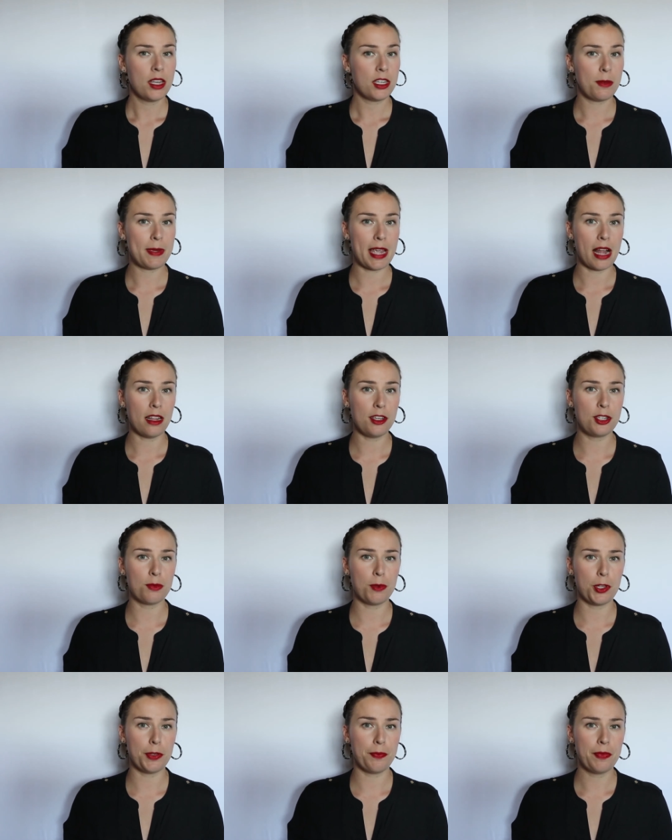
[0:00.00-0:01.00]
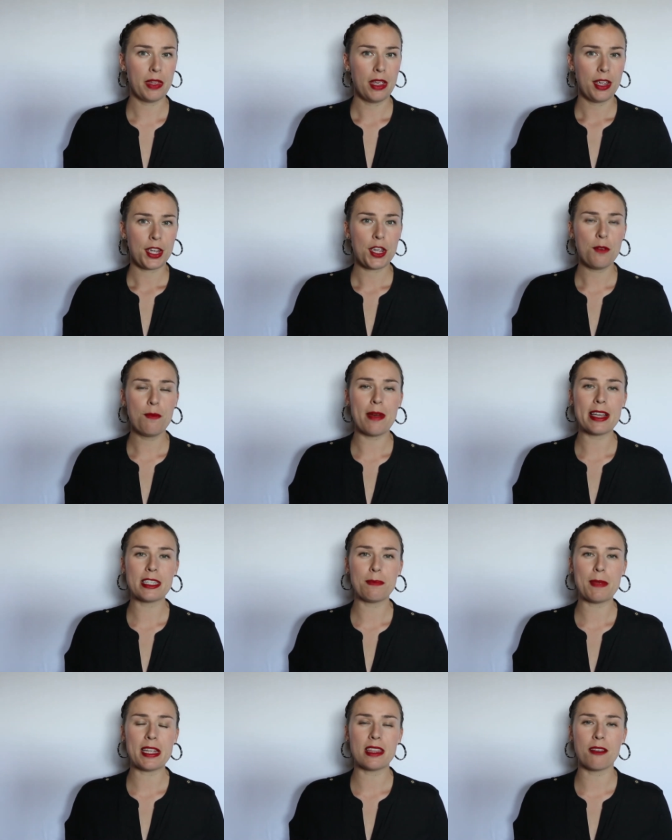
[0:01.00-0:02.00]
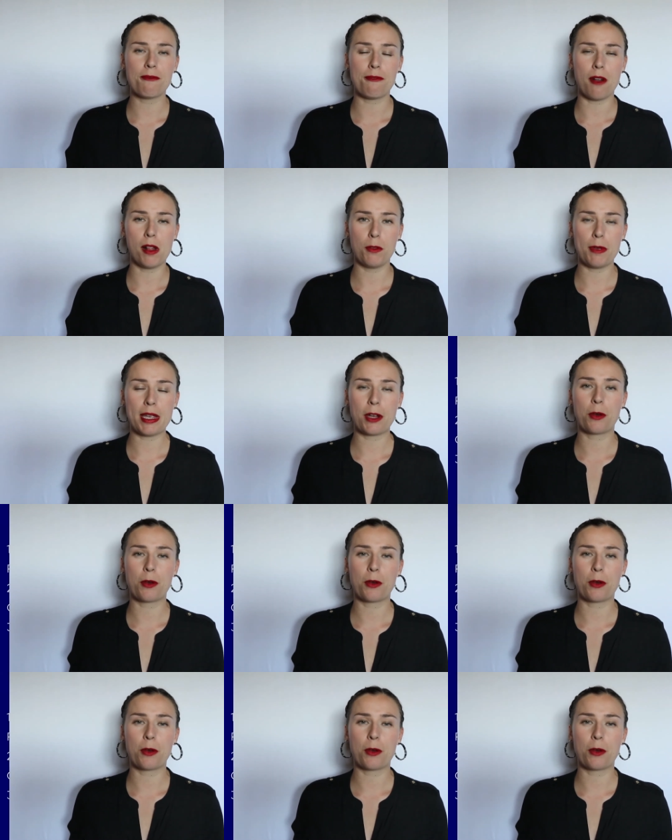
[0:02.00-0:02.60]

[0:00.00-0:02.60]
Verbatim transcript: To be eligible, you must meet the following